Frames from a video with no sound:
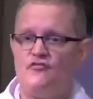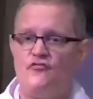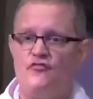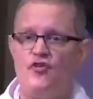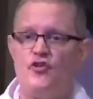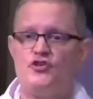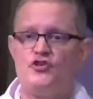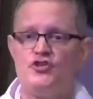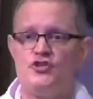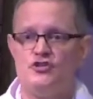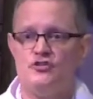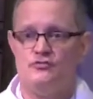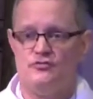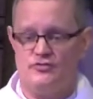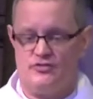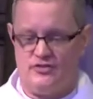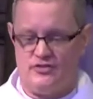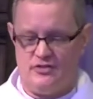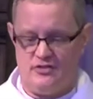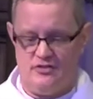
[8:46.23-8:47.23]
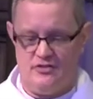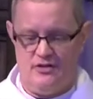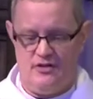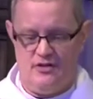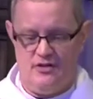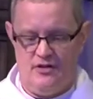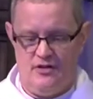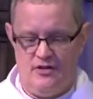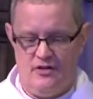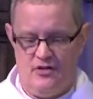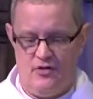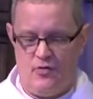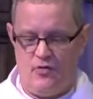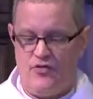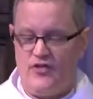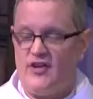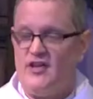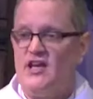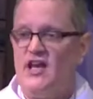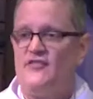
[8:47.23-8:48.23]
virtues or
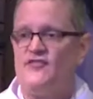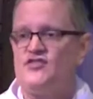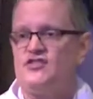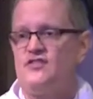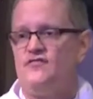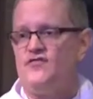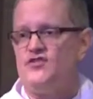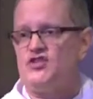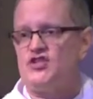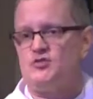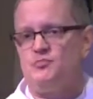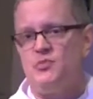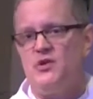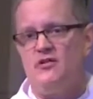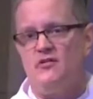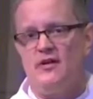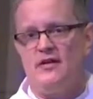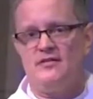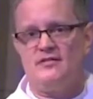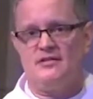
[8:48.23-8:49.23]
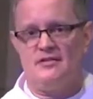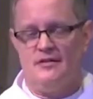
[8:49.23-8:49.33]
the gifts of the Spirit.